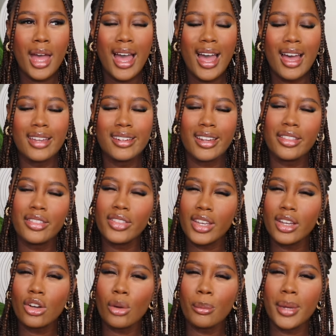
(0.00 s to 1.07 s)
and I
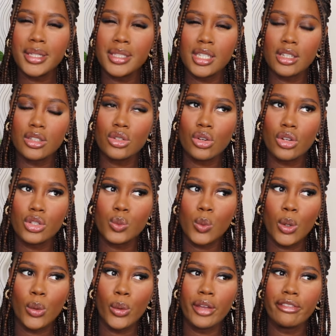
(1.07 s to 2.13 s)
think on my TikTok as
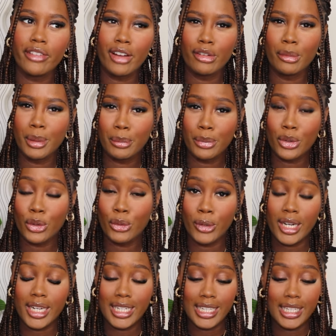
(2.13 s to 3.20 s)
well, if I remember
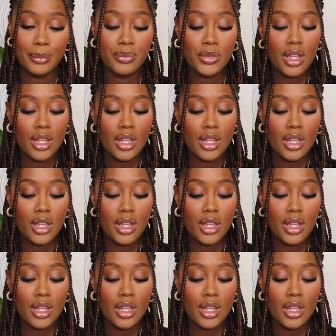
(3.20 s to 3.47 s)
correctly.